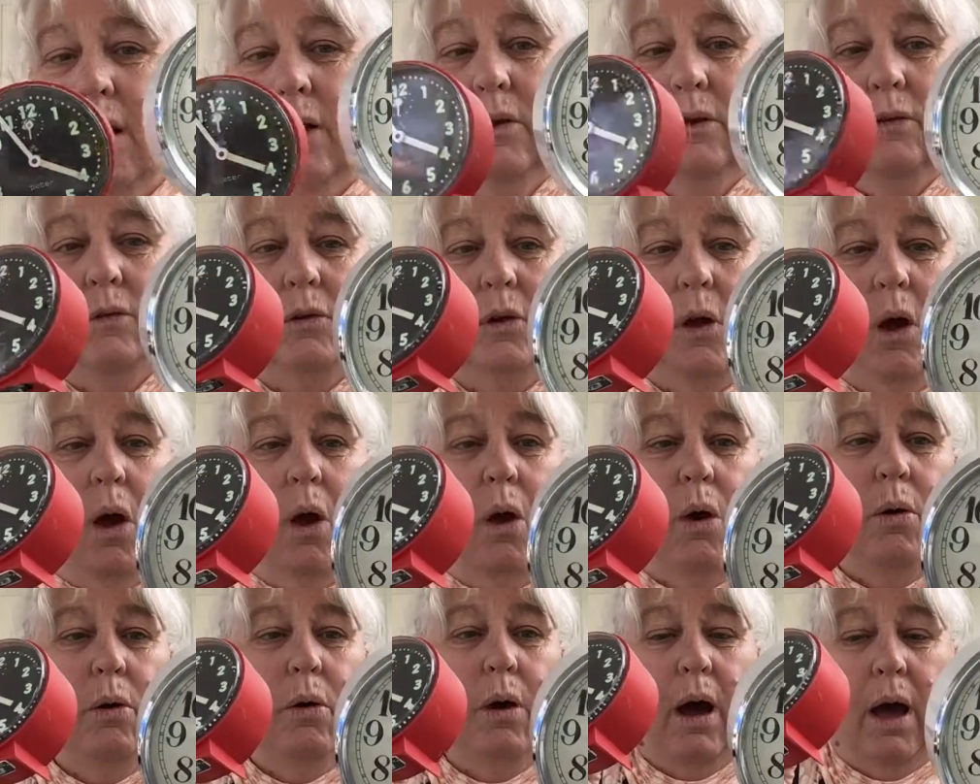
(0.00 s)

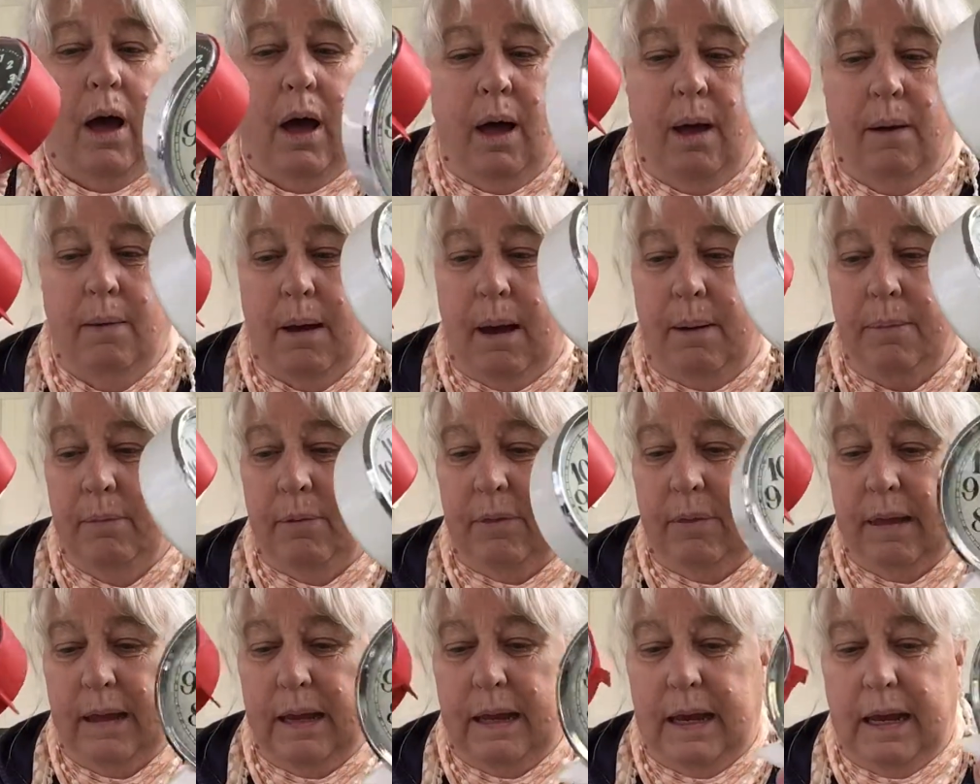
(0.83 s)
So I'm
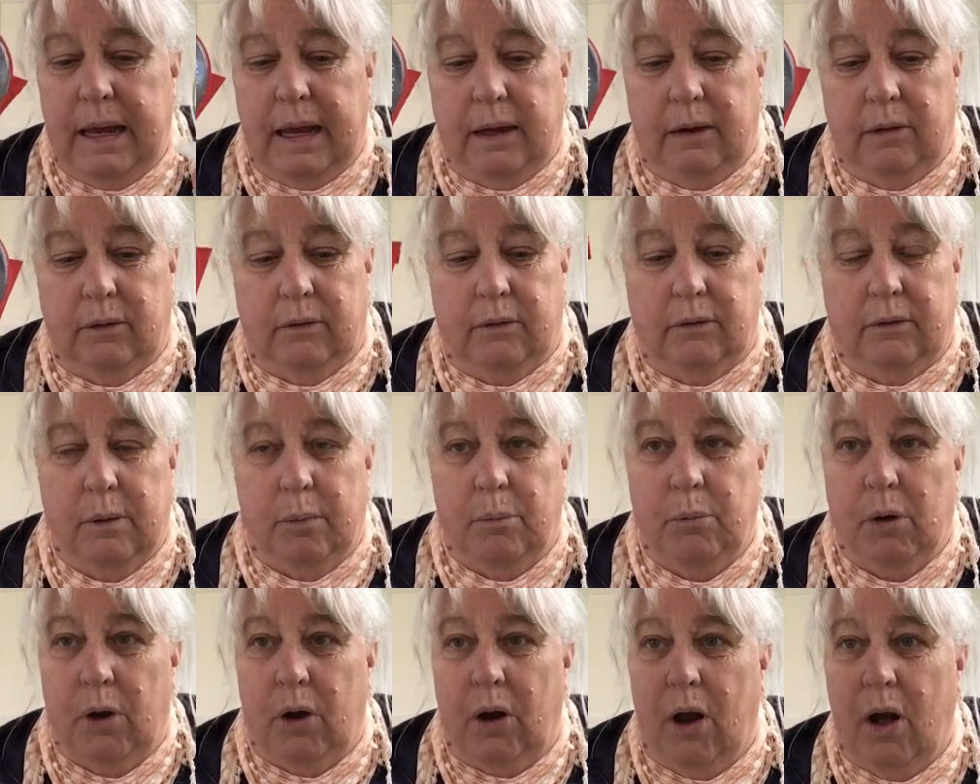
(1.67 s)
thinking
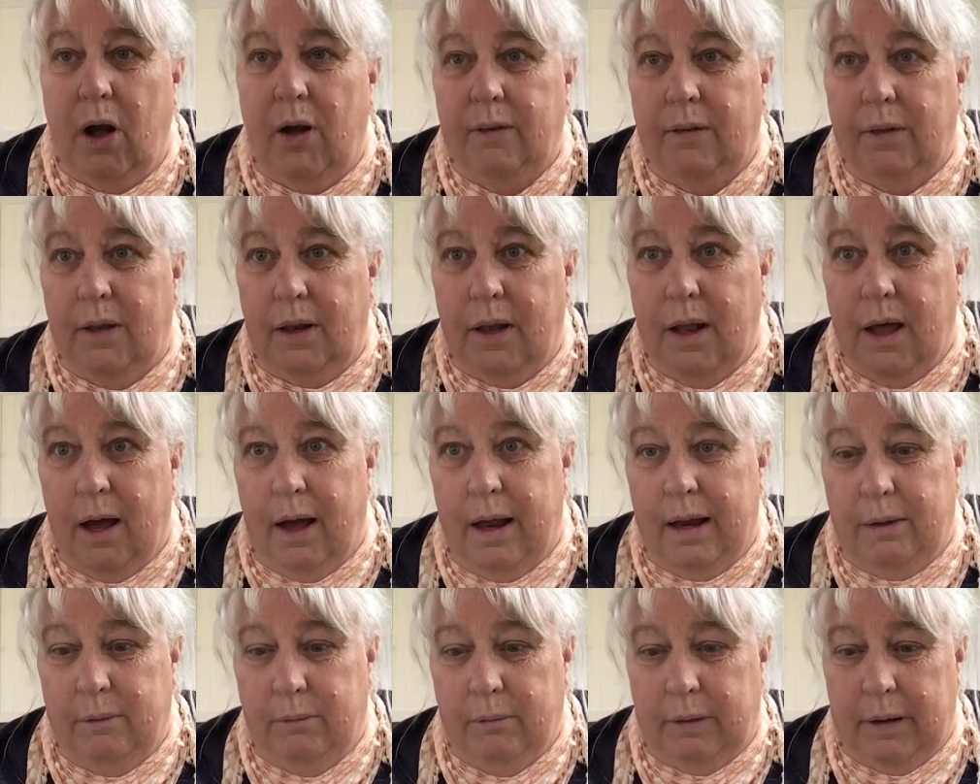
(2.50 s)
somewhere along the
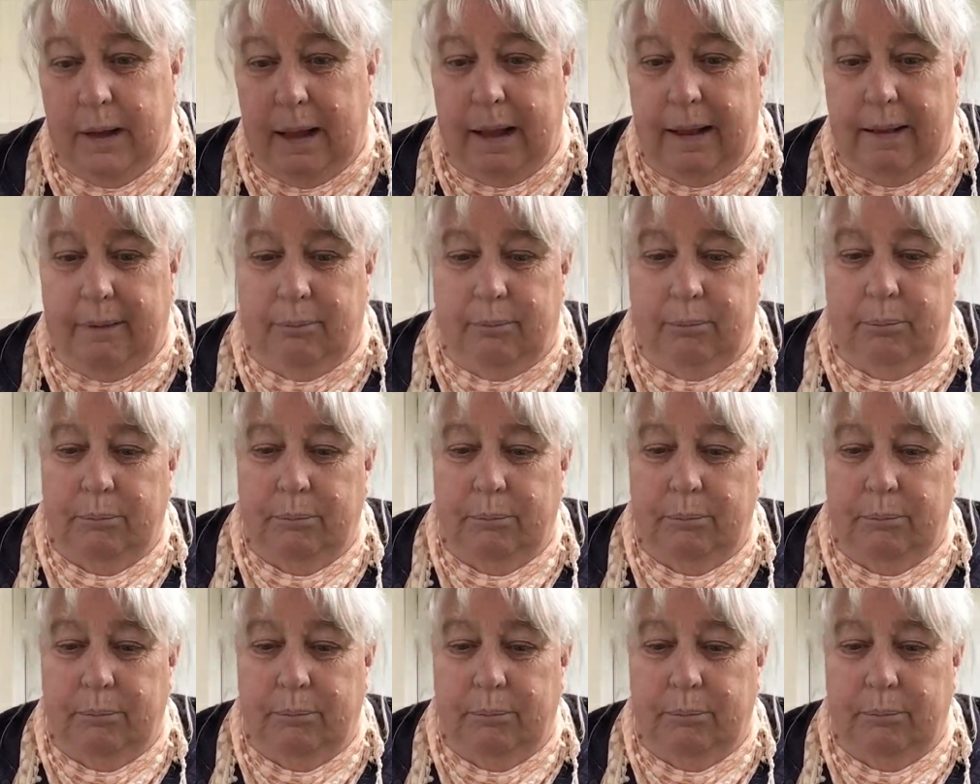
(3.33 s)
line when I